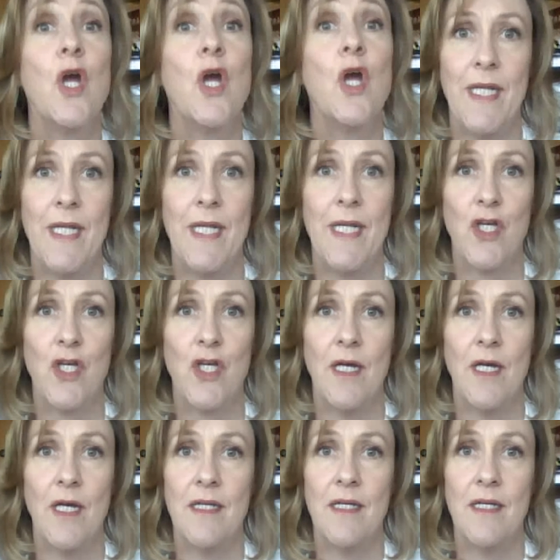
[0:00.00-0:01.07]
really
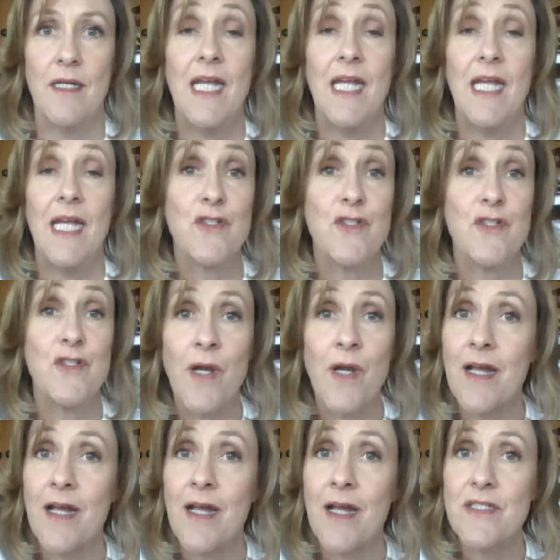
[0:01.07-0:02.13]
good. If your door
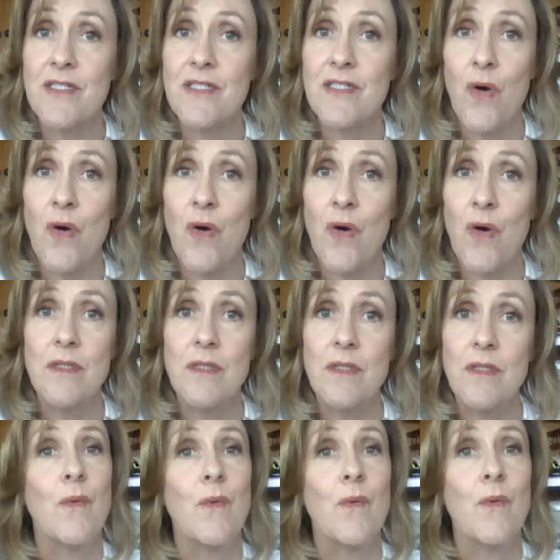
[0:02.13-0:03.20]
knocker is old,
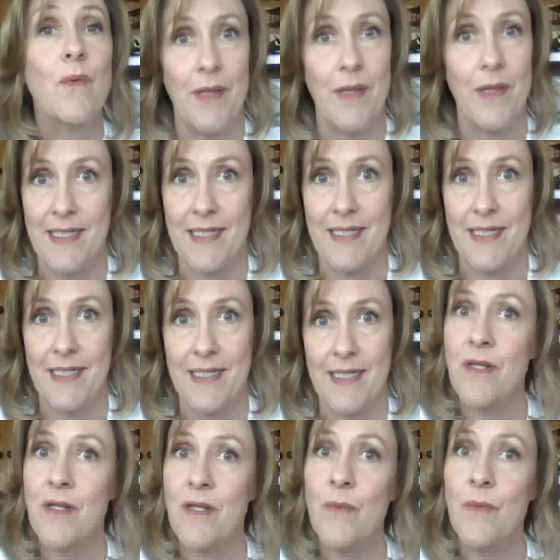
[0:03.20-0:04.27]
replace it with
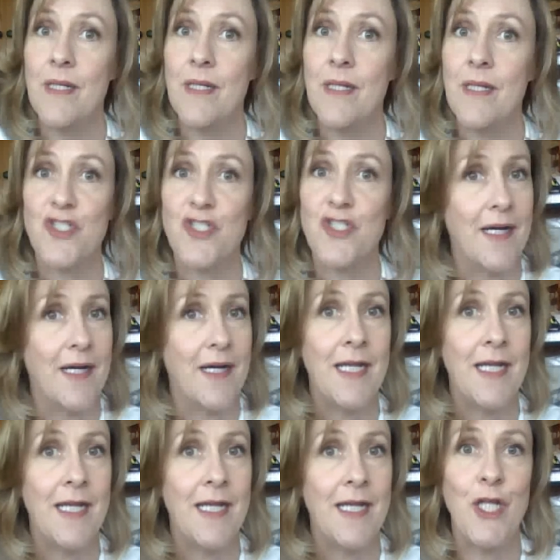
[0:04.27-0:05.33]
a new one,
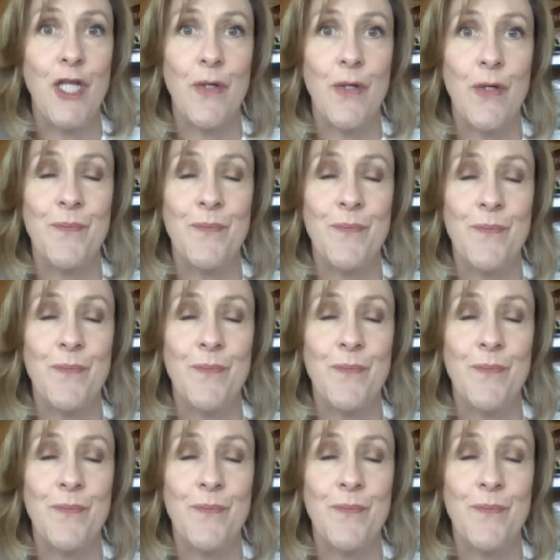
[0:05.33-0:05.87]
shiny and new.